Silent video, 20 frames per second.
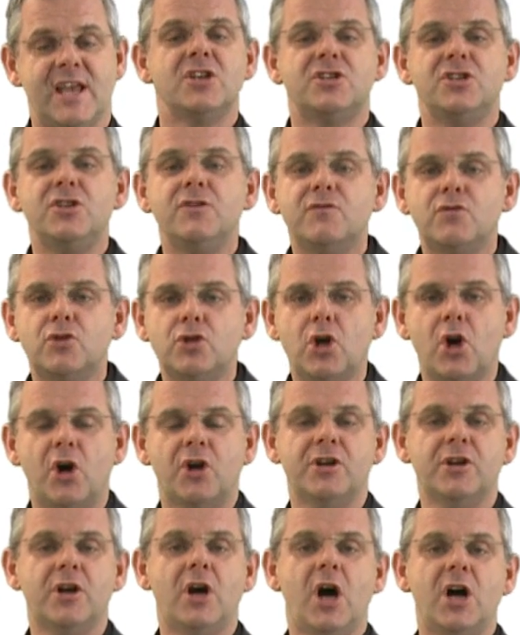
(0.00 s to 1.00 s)
So you've got
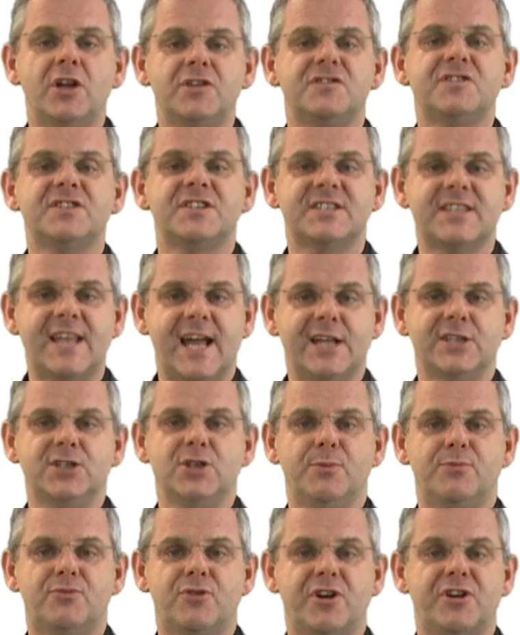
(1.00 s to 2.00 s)
to understand your
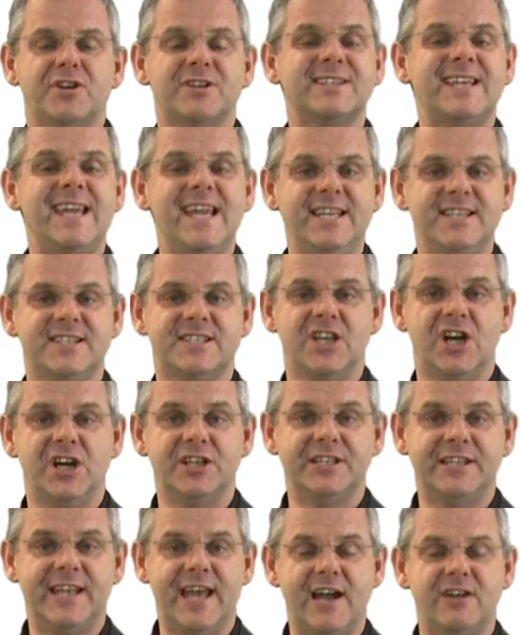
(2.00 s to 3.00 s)
product inside
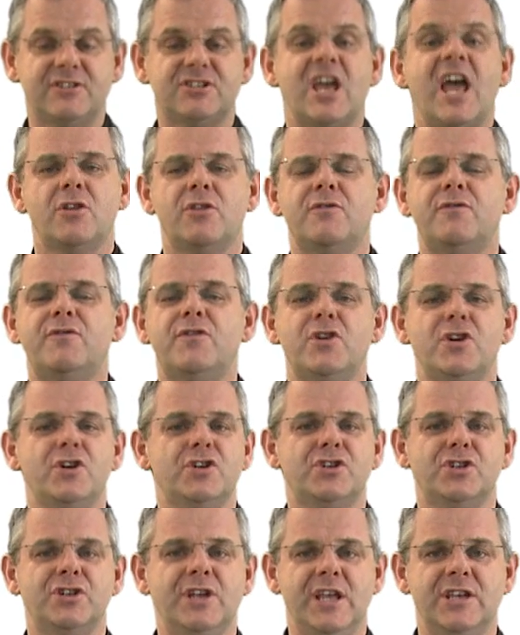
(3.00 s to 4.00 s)
and out, the
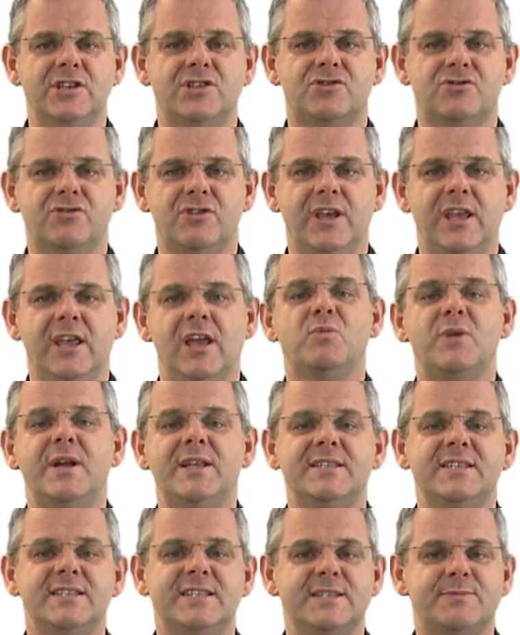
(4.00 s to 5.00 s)
version history. When
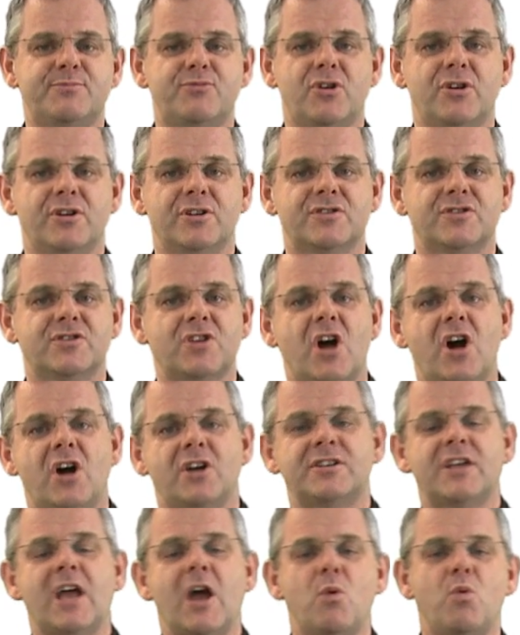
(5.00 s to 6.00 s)
did this product
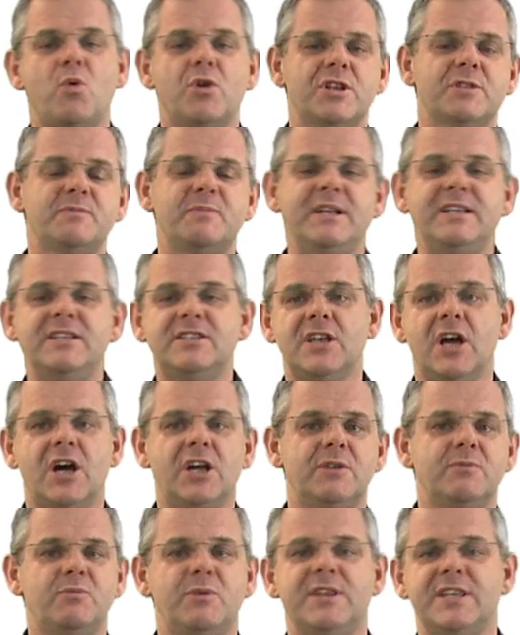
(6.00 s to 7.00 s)
start? What has been
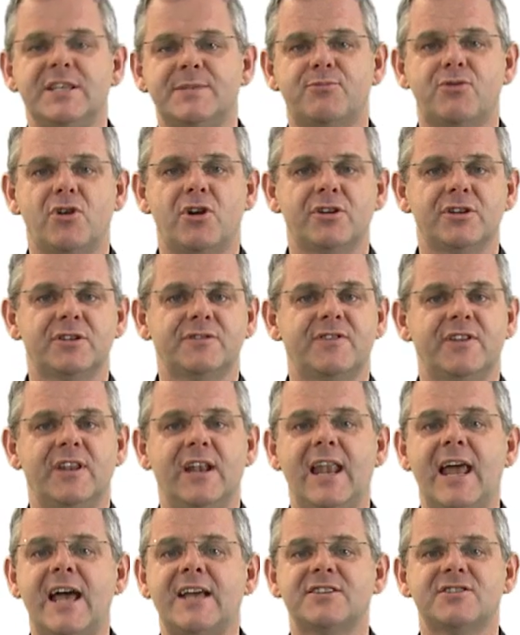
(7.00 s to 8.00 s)
done with this product for the
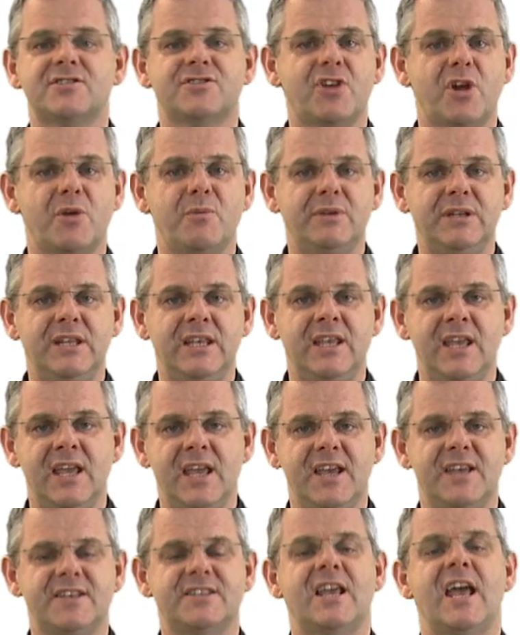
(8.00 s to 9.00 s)
last so many
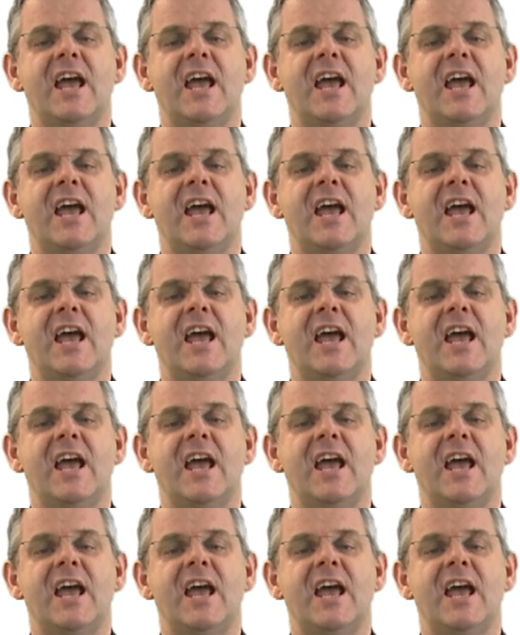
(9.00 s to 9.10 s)
years?